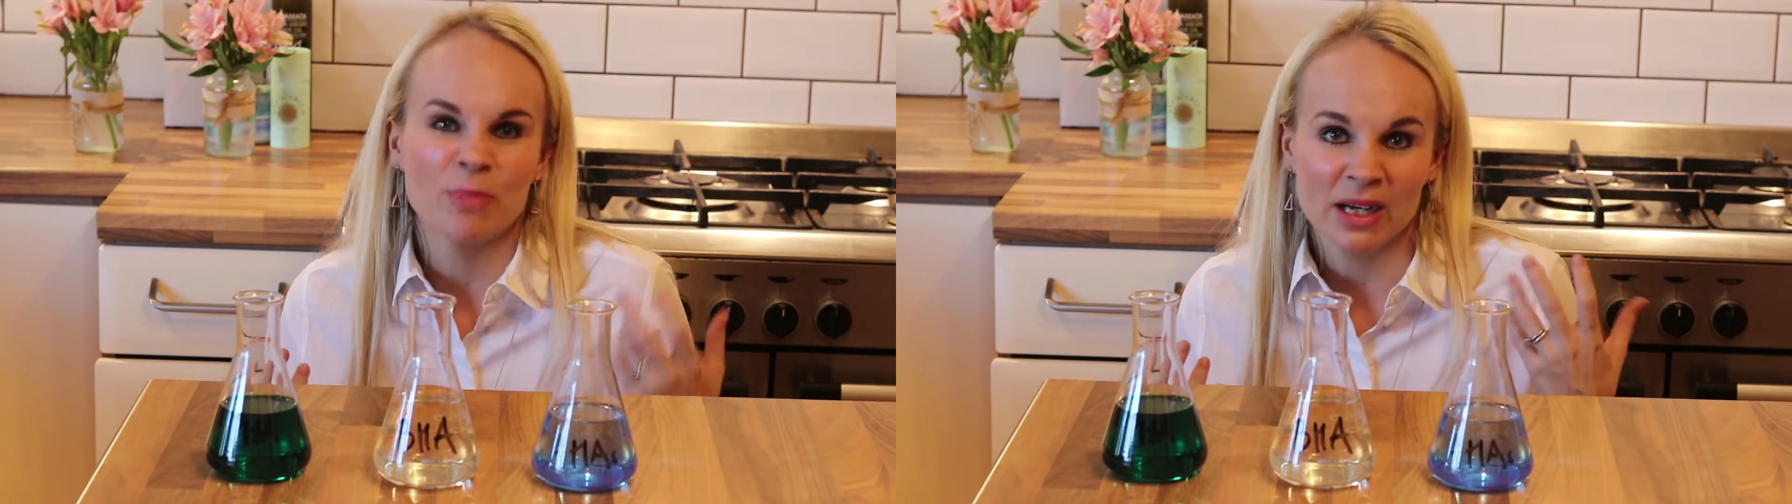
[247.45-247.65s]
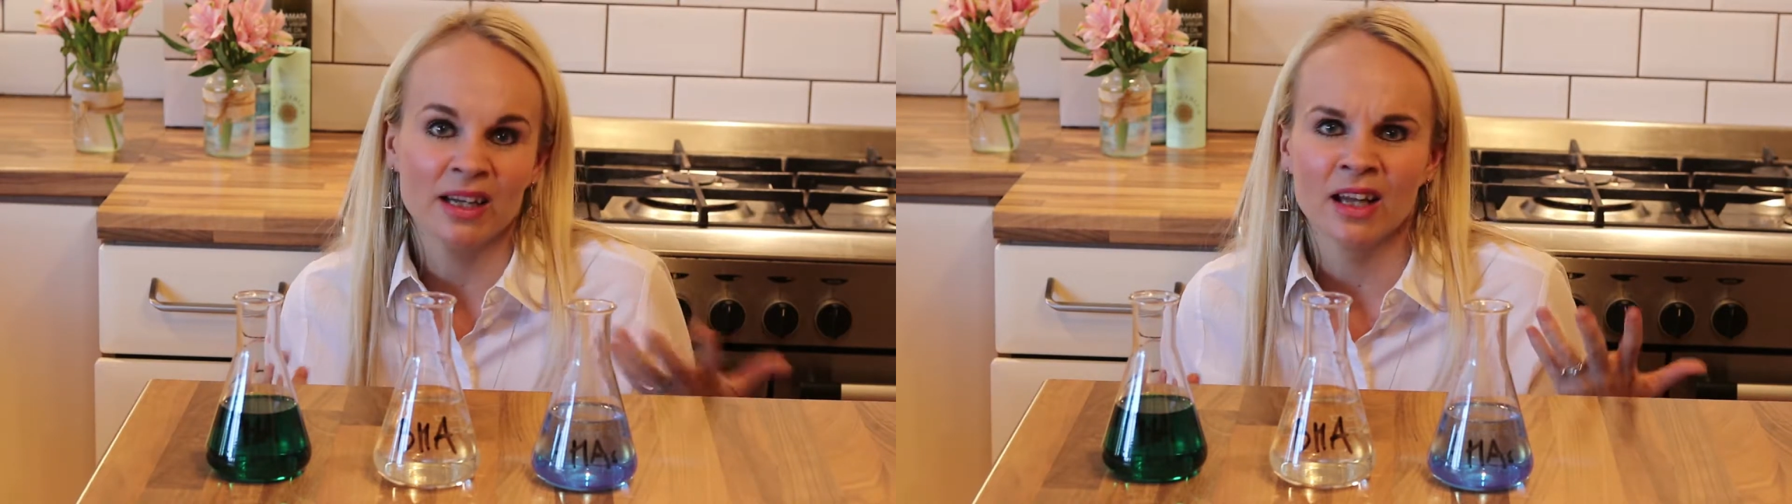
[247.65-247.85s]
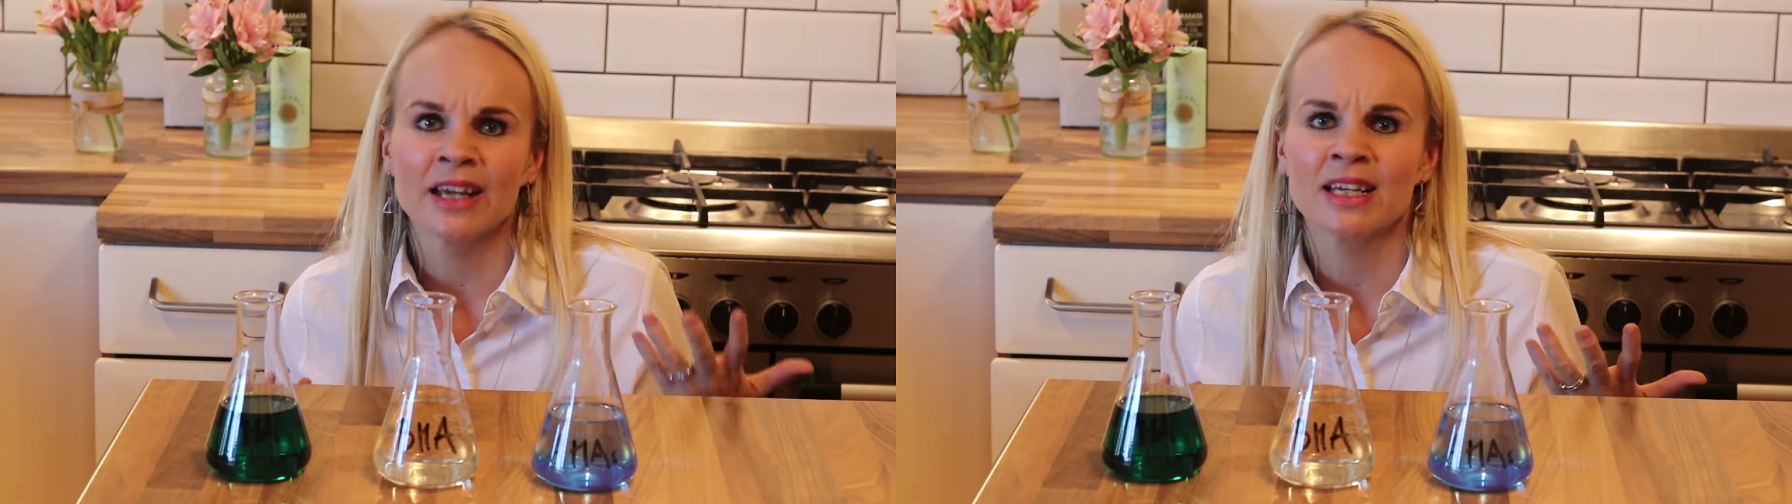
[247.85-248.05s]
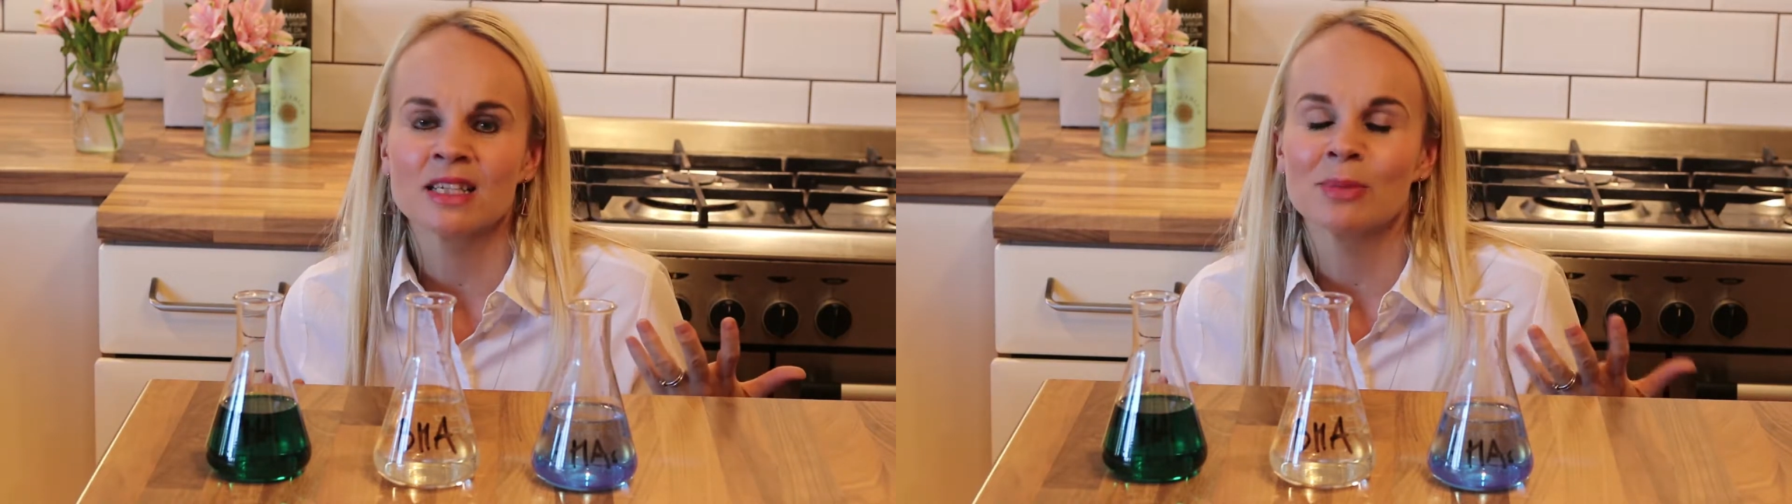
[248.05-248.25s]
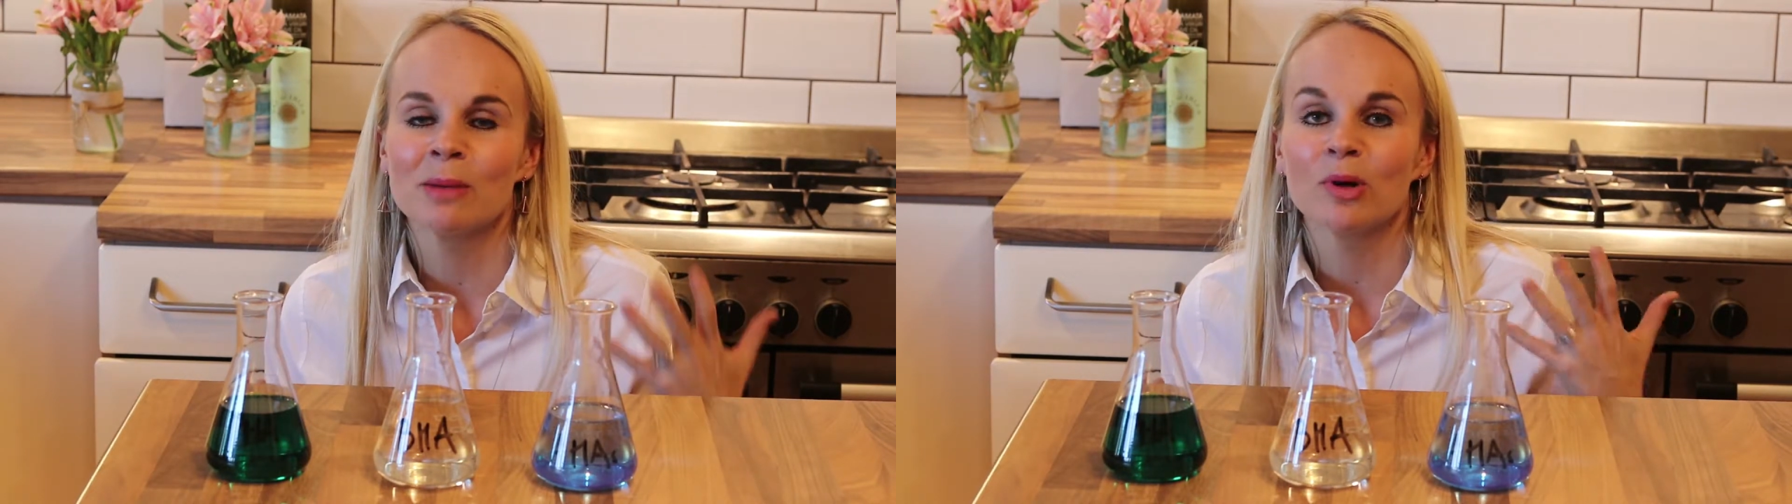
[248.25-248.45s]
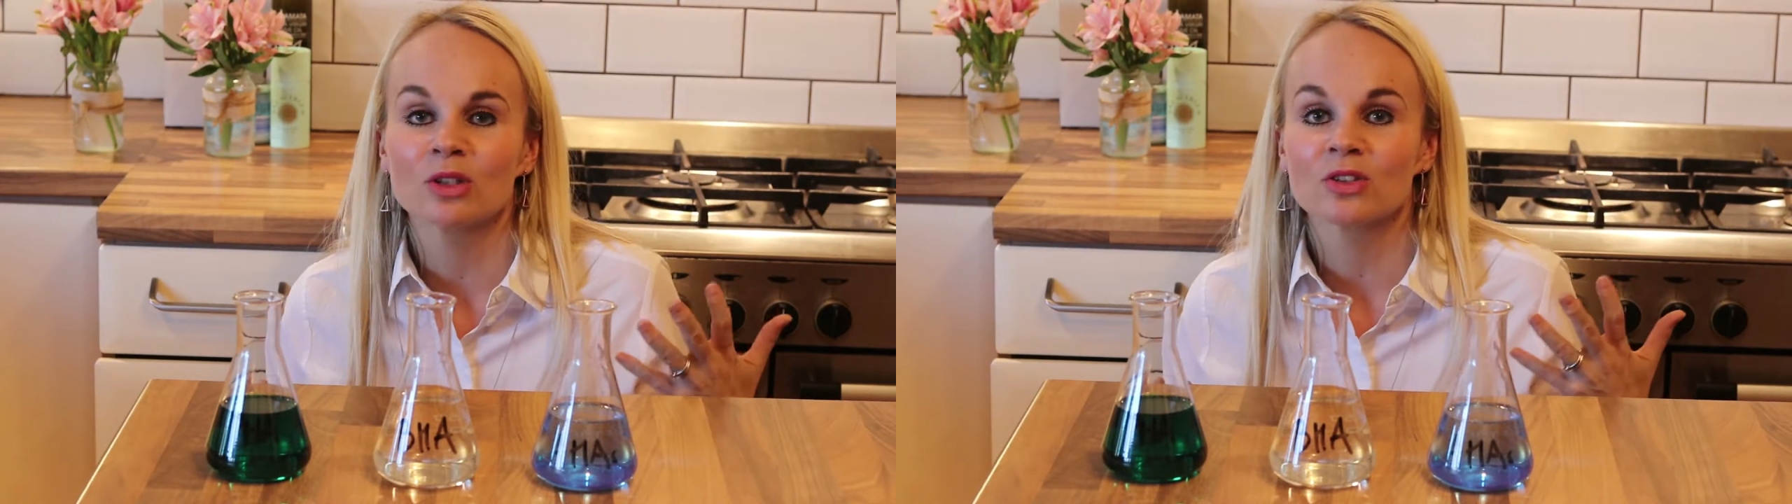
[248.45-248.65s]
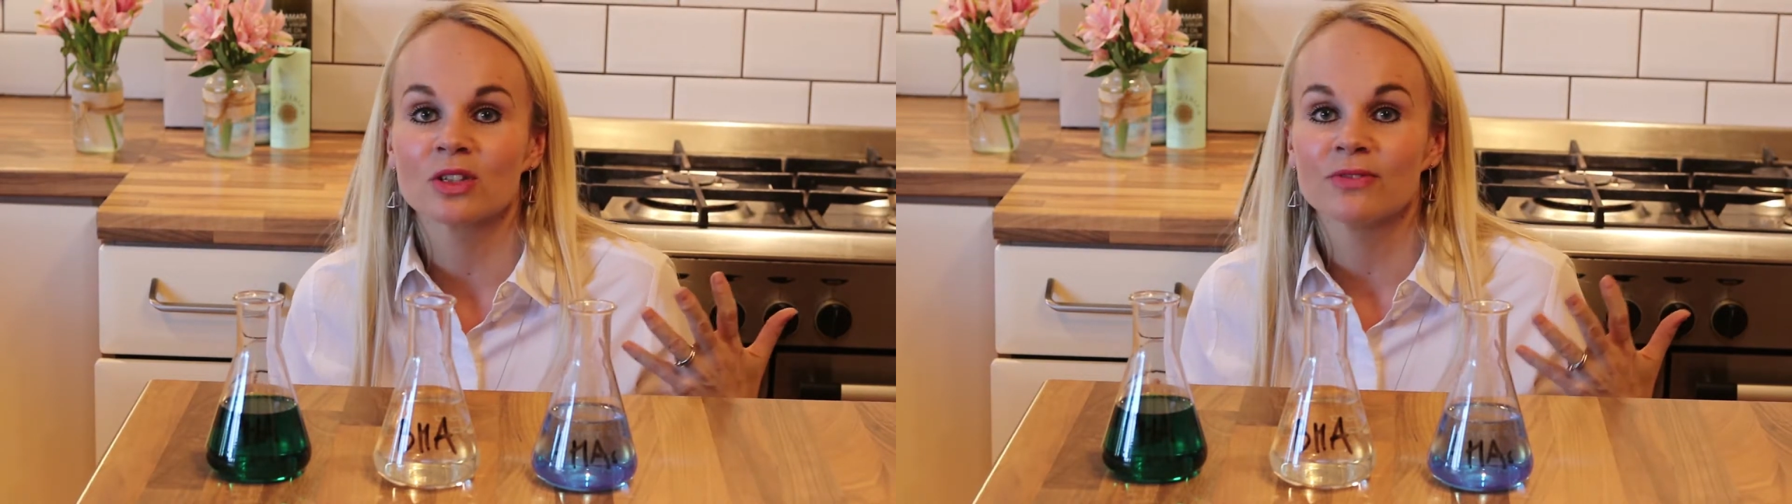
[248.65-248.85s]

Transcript: but I like it to be a bottle's